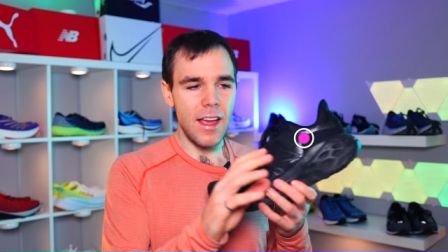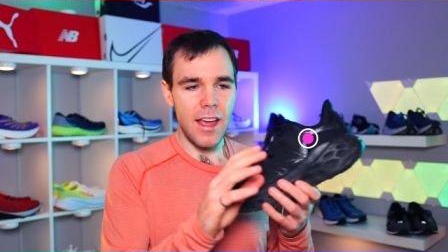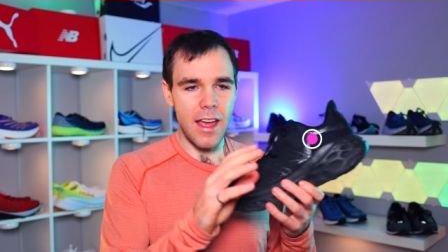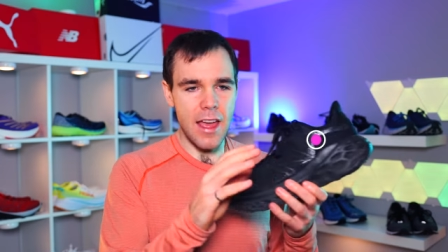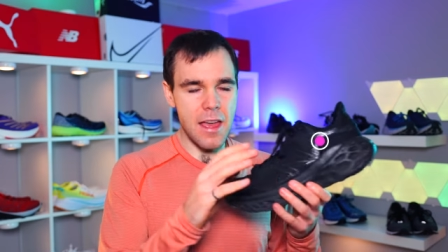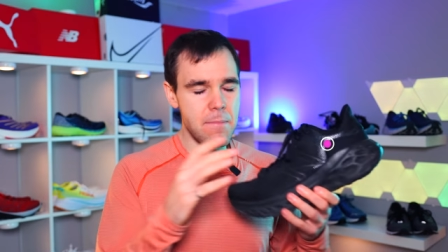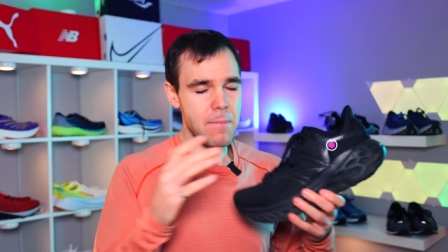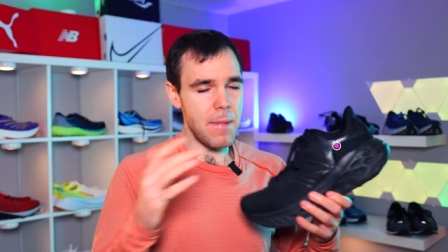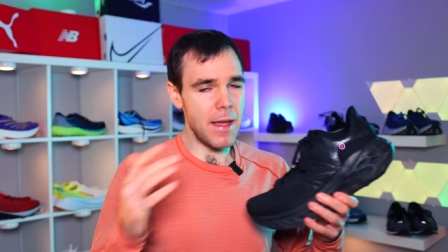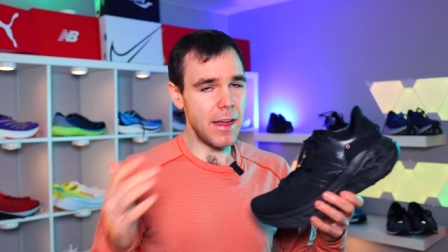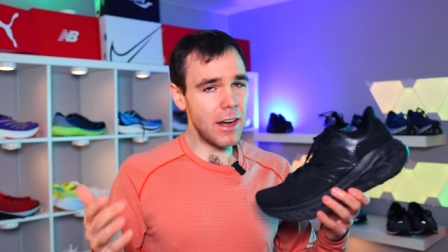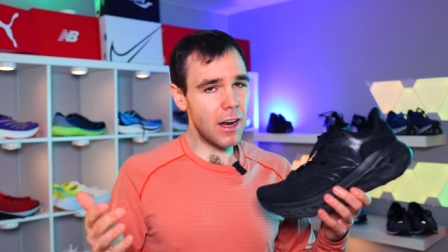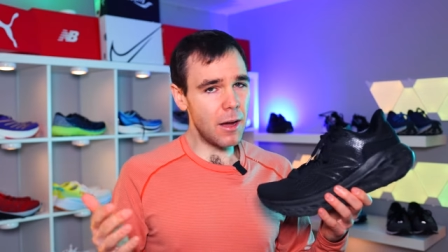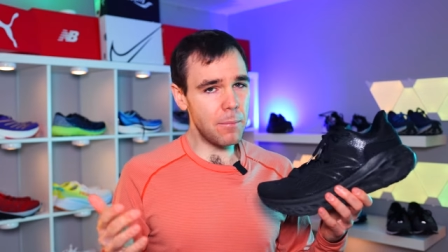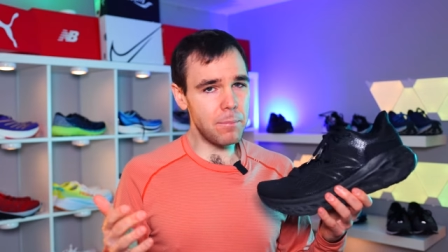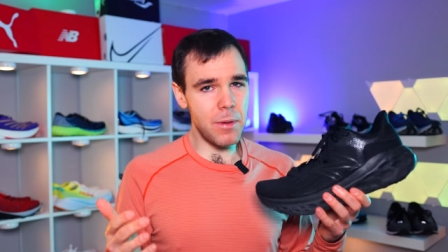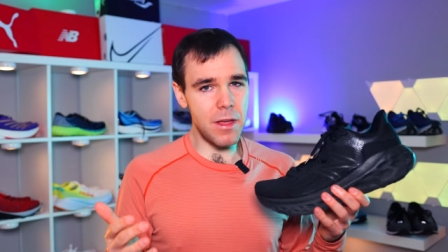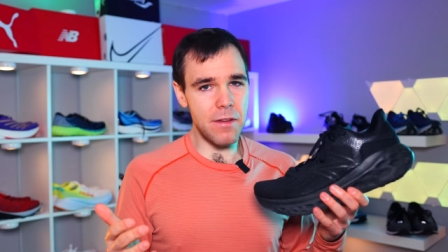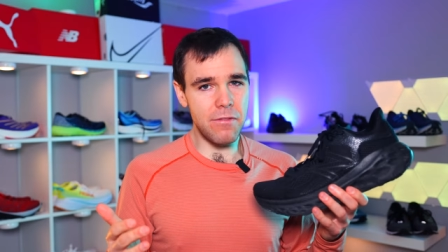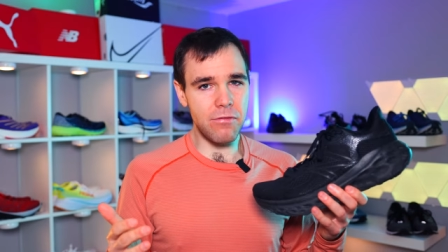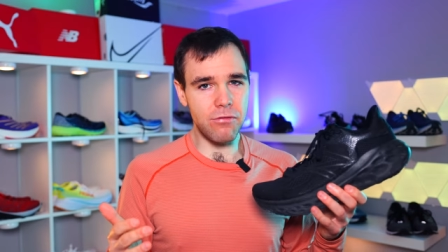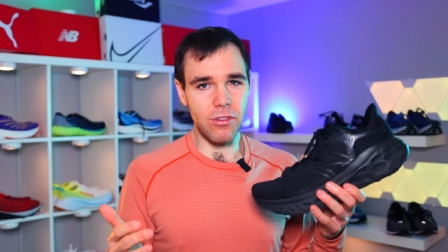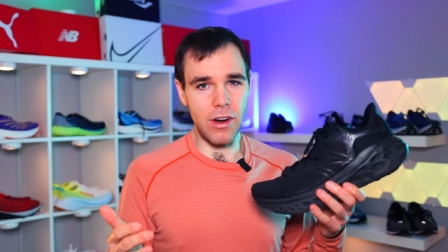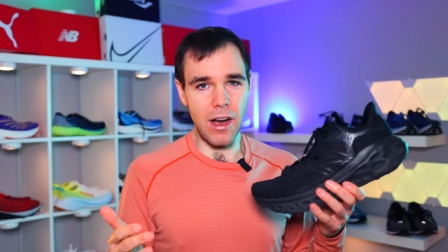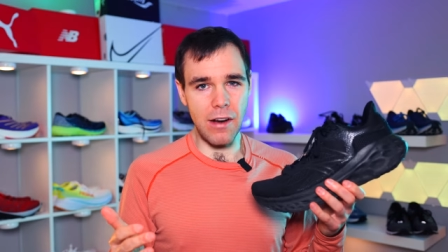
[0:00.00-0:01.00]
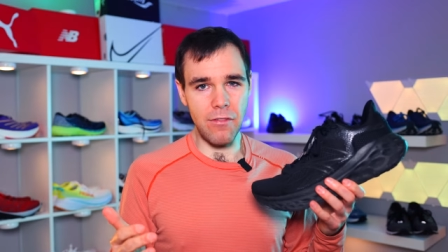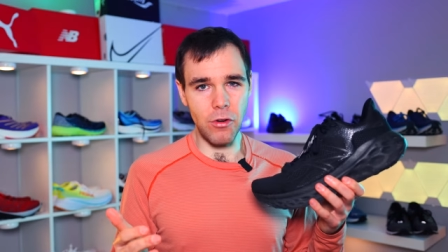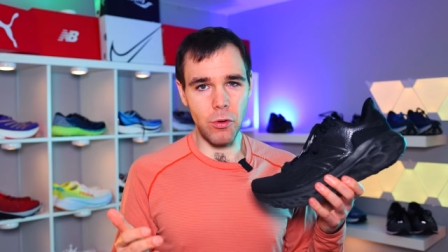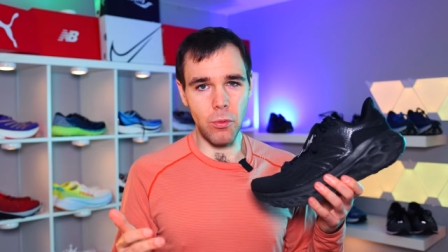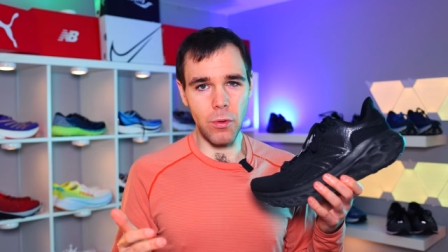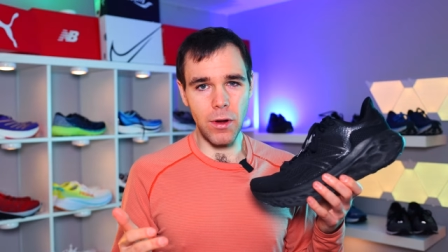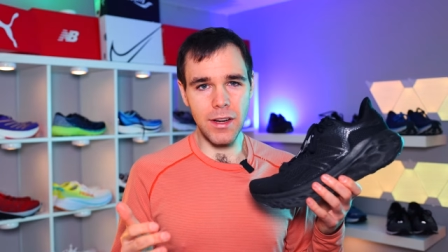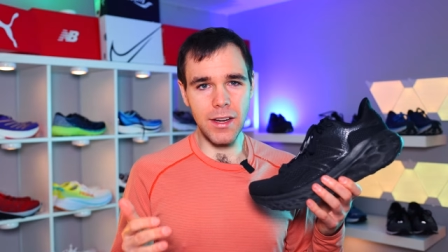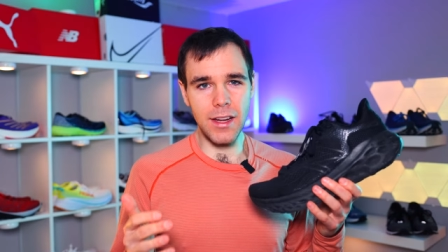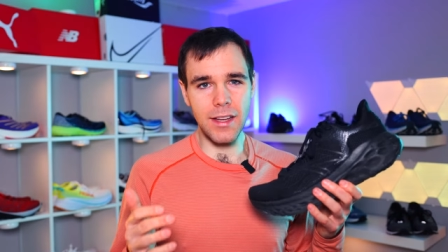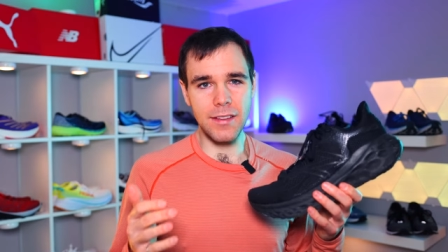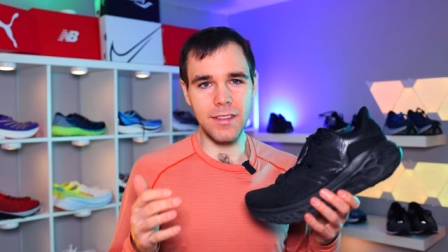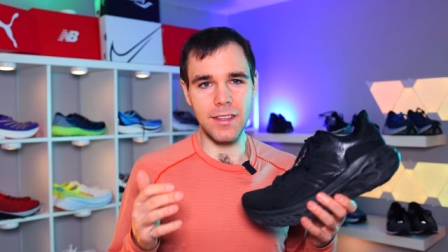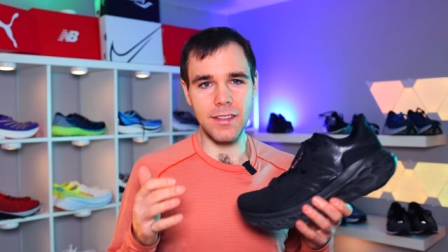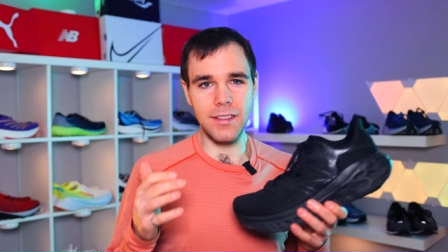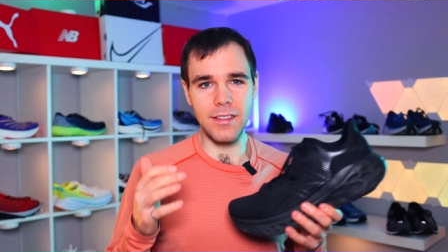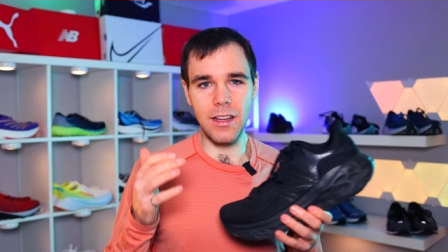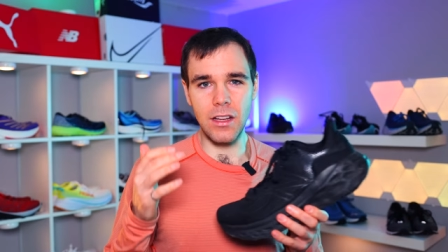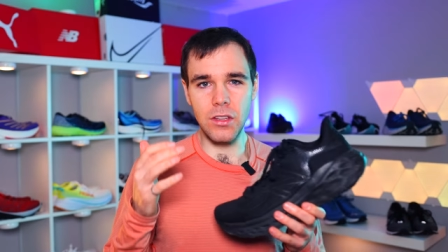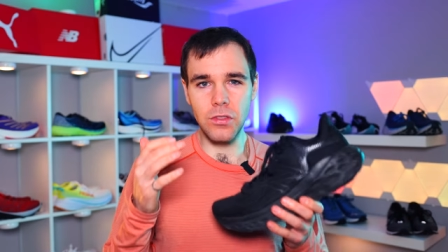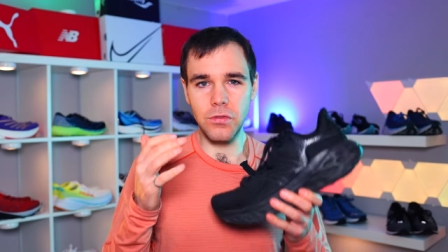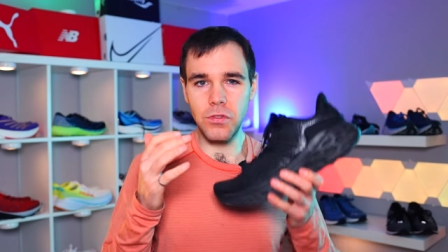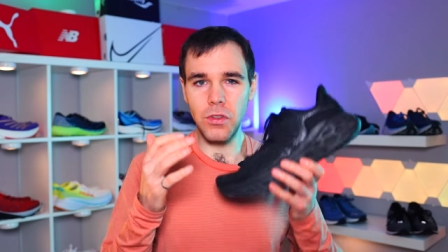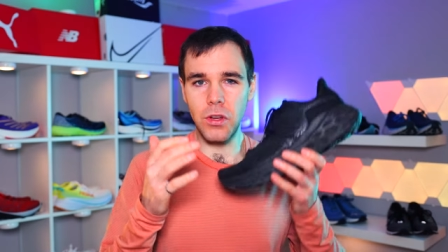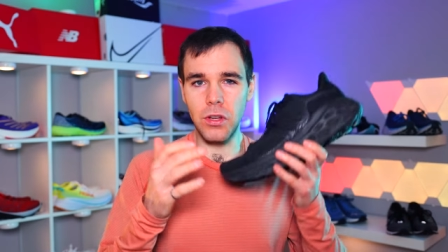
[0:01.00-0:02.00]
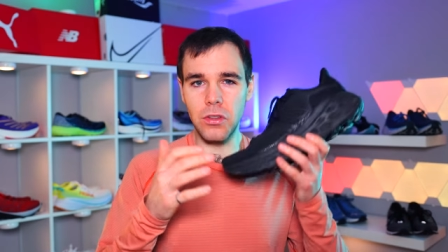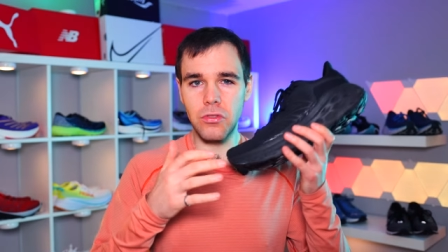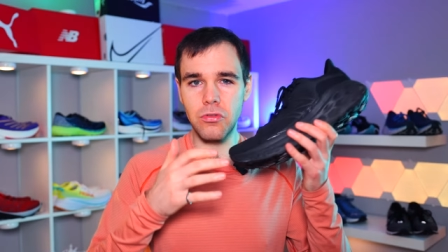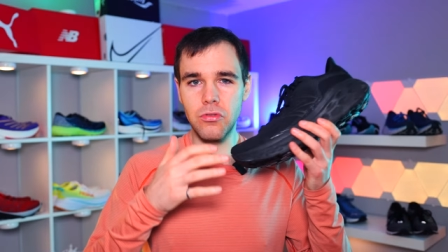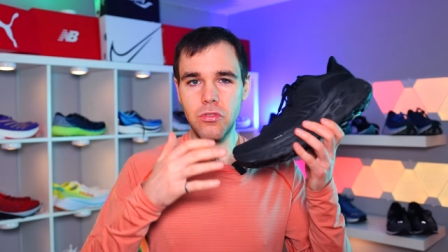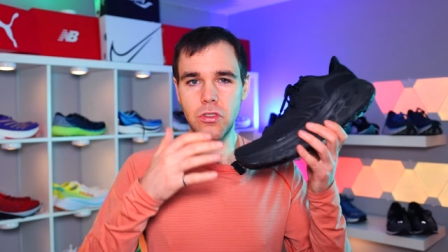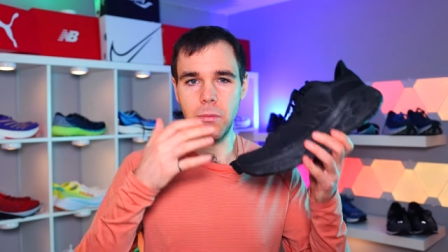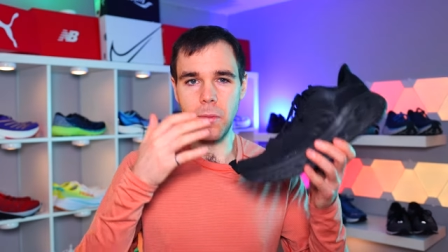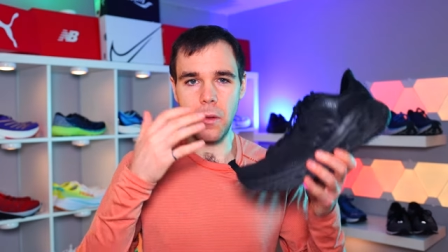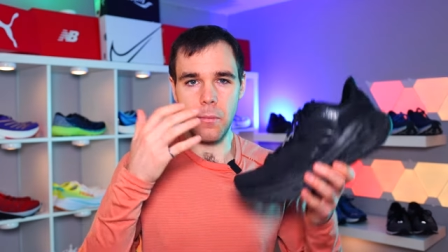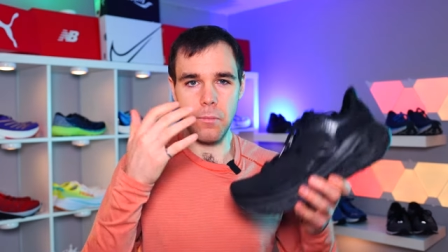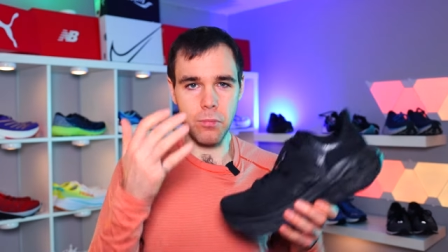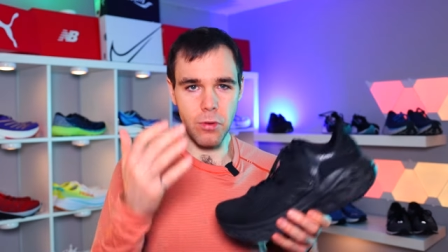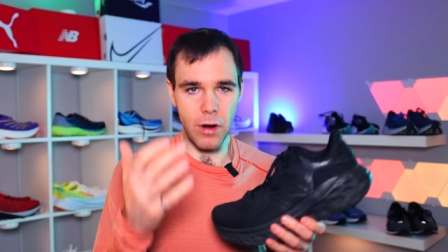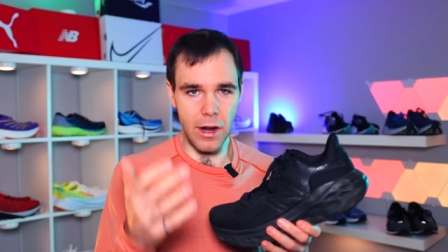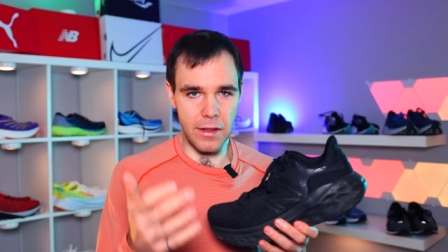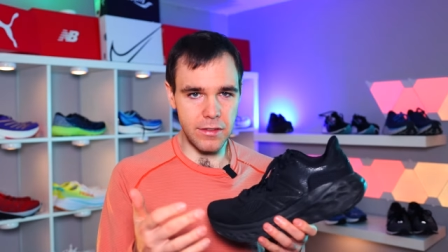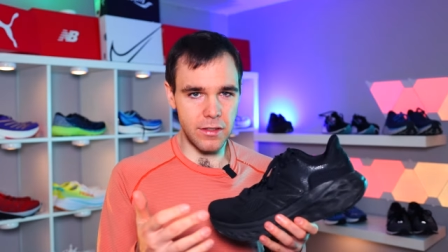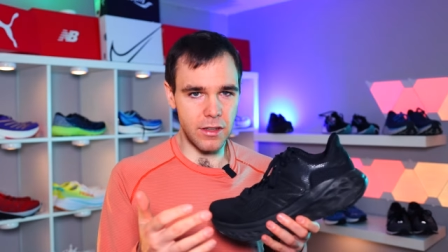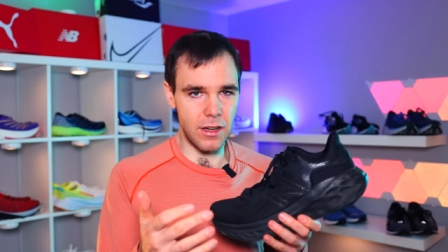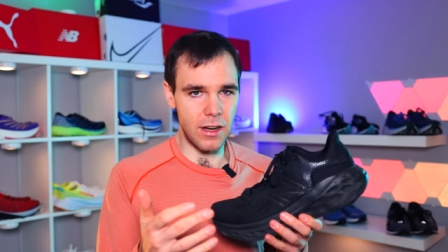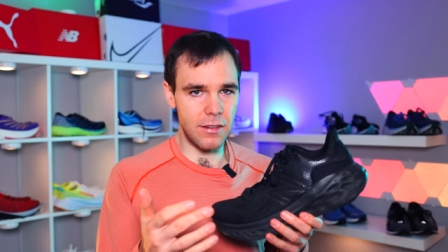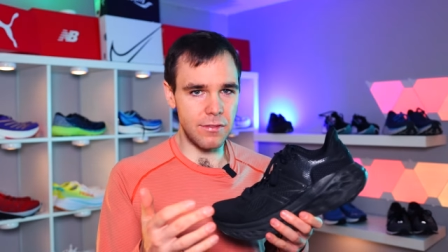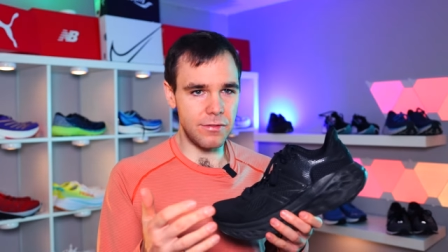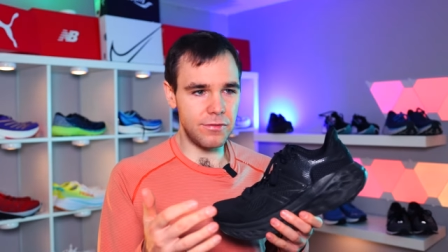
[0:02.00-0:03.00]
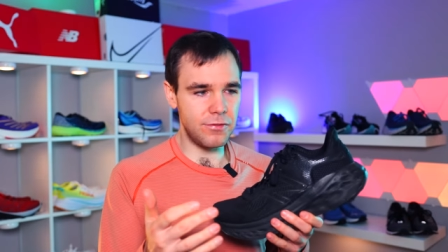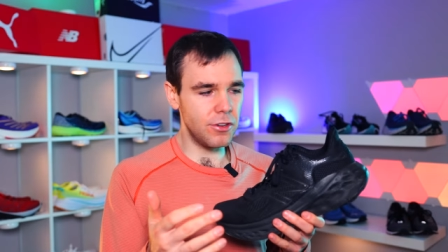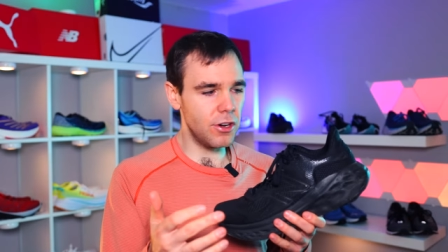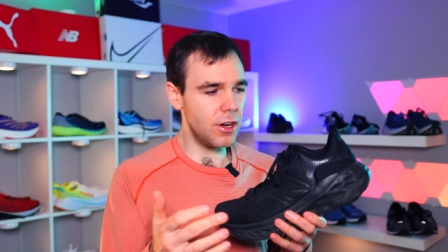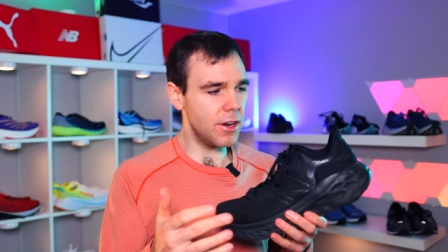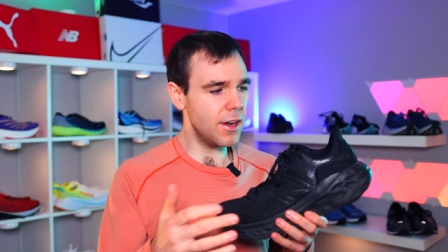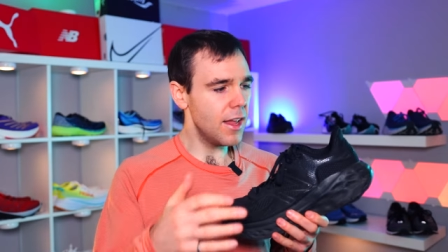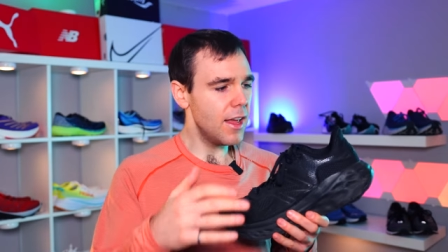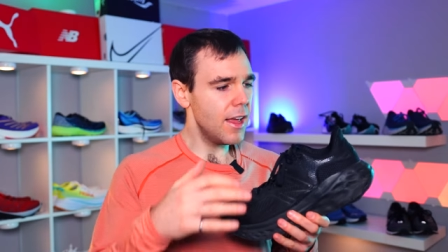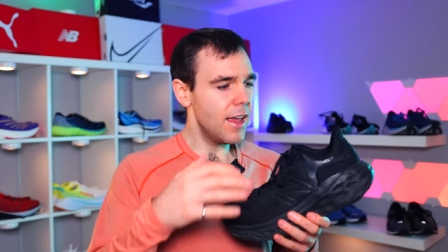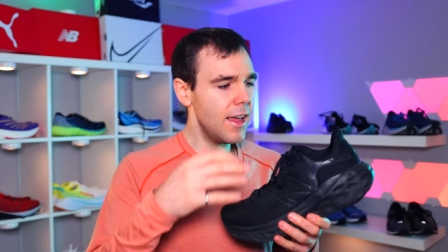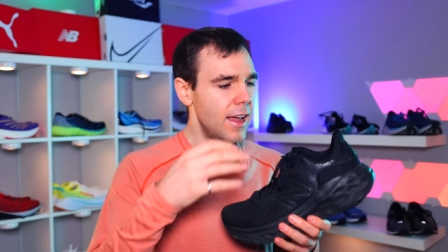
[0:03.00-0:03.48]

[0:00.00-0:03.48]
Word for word: It may not be for everyone because it does feel extremely present on foot.